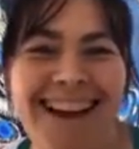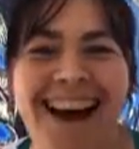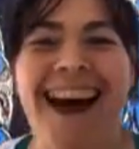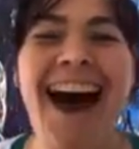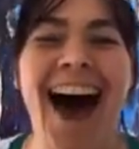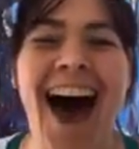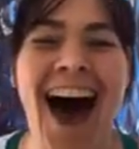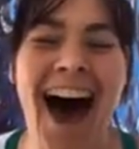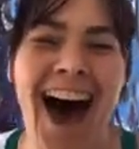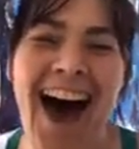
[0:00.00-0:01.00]

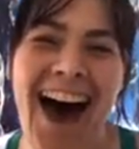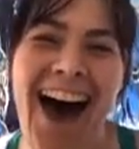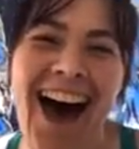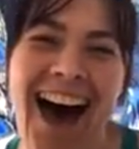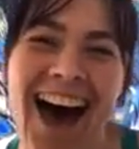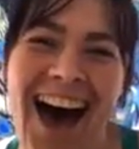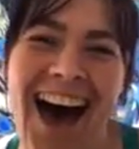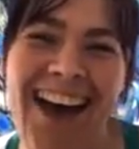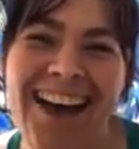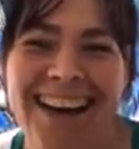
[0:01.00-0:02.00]
Uh,
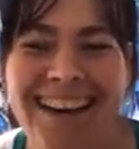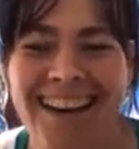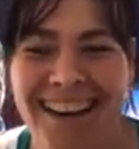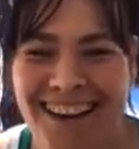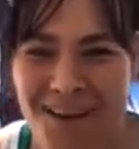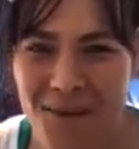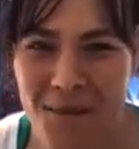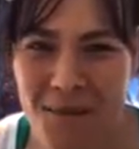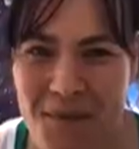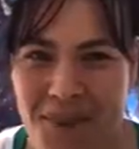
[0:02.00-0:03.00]
um, 7
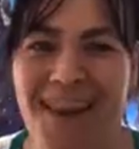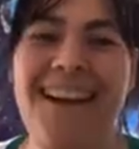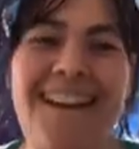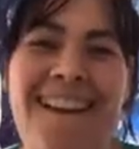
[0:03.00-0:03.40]
or 8.